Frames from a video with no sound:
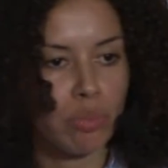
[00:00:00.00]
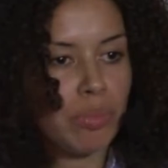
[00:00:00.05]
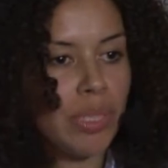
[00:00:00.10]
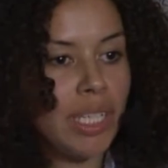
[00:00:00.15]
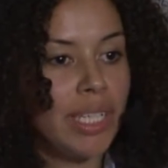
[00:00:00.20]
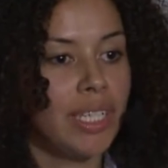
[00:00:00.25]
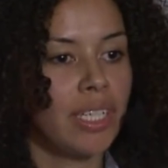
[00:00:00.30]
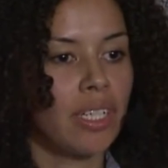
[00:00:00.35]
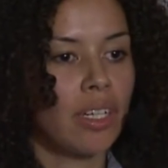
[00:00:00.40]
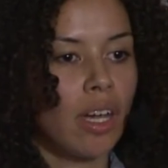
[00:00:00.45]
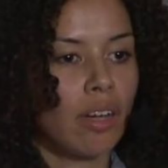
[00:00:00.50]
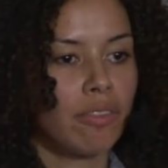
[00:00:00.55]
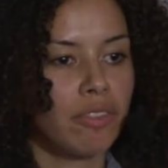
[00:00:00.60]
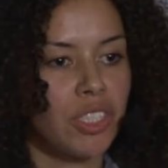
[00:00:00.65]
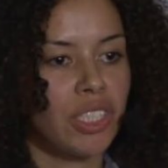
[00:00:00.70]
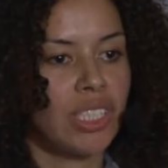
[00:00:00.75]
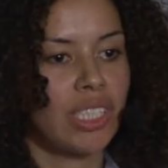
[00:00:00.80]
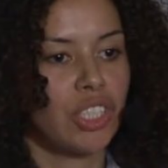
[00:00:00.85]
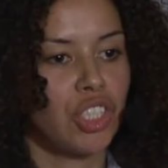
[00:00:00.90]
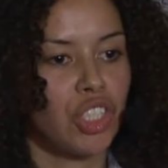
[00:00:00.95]
media
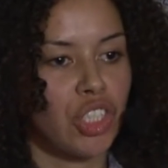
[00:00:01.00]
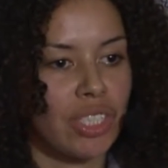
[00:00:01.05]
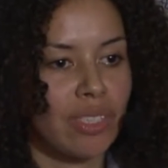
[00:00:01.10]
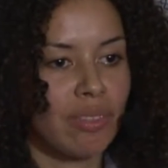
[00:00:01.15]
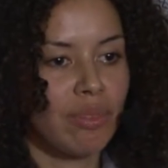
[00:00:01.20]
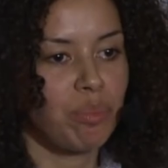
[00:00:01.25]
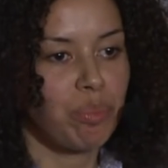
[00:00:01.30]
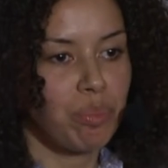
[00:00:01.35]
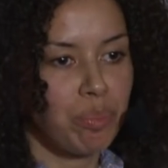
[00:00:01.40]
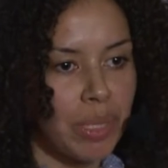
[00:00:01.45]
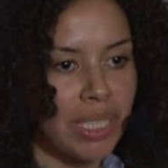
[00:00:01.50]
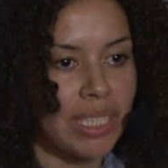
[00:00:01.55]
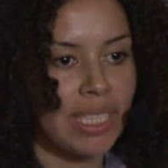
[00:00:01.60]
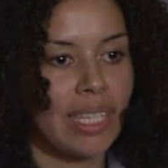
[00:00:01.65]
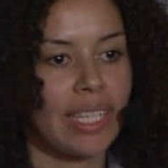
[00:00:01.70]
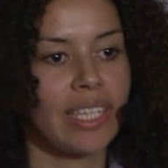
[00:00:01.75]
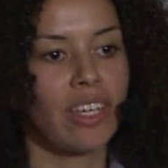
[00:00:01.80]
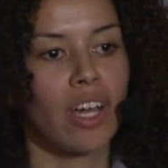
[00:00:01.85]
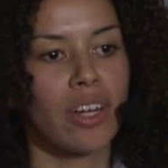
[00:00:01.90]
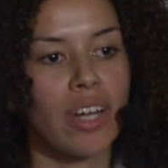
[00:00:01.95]
conversation,
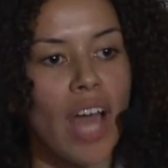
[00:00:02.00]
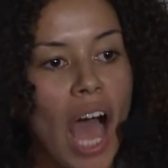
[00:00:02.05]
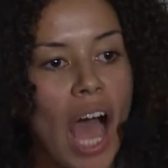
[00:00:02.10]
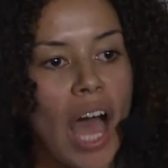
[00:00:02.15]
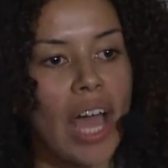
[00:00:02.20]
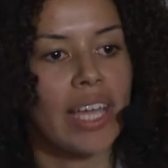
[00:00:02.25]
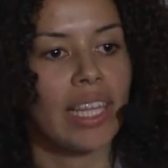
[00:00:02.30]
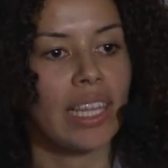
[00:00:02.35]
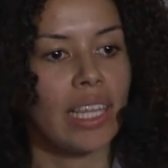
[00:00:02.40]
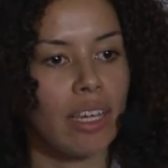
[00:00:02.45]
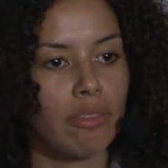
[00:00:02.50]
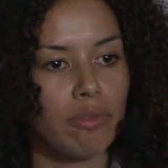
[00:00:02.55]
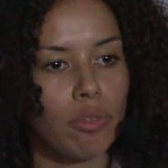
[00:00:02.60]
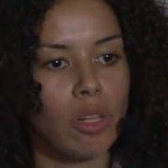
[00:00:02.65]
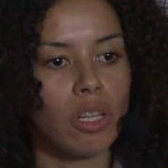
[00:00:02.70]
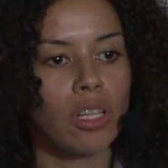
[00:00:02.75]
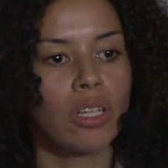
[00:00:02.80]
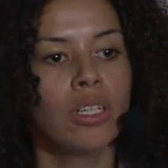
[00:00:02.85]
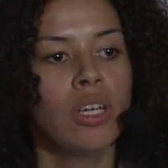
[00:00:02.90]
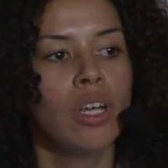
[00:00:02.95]
basically on eye
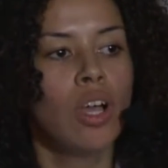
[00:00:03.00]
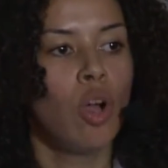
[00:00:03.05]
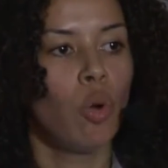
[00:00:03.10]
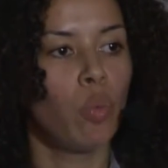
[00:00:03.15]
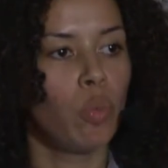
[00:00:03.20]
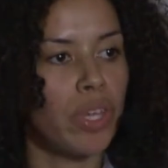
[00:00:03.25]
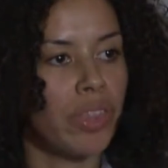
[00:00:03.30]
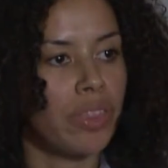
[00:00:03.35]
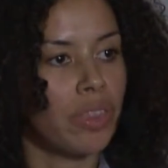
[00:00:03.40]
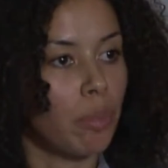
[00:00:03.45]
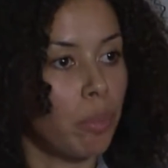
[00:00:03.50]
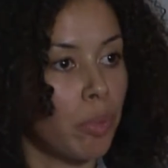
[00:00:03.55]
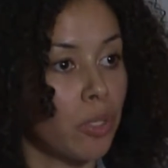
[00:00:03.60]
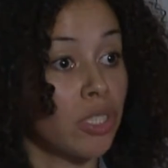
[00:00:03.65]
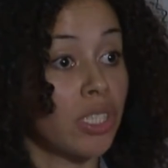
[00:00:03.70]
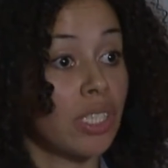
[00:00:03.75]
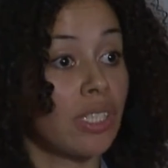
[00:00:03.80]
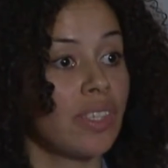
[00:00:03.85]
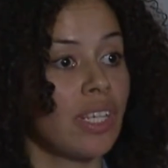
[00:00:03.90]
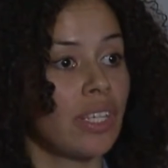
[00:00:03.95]
level, with the
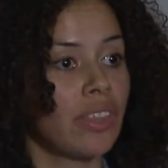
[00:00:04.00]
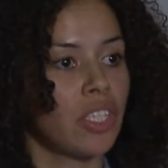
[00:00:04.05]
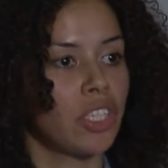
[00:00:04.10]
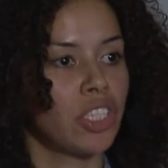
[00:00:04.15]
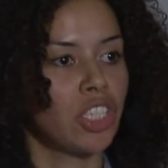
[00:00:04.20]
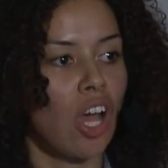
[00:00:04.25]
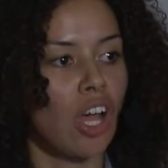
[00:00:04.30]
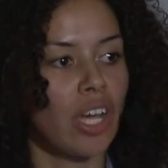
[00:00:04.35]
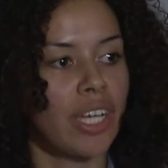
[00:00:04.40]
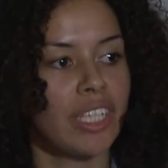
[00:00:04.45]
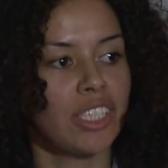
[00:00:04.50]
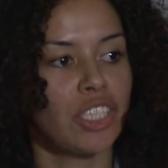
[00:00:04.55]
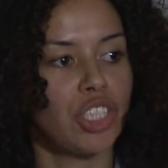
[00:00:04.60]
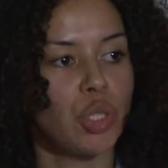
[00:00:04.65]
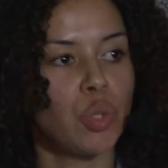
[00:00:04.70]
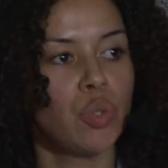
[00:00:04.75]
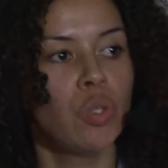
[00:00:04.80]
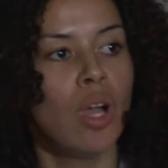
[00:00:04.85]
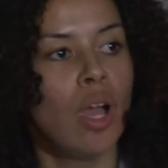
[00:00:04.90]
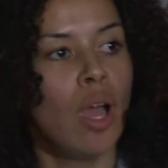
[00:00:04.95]
person that they're talking
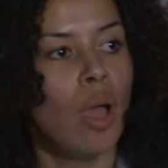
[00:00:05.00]
to,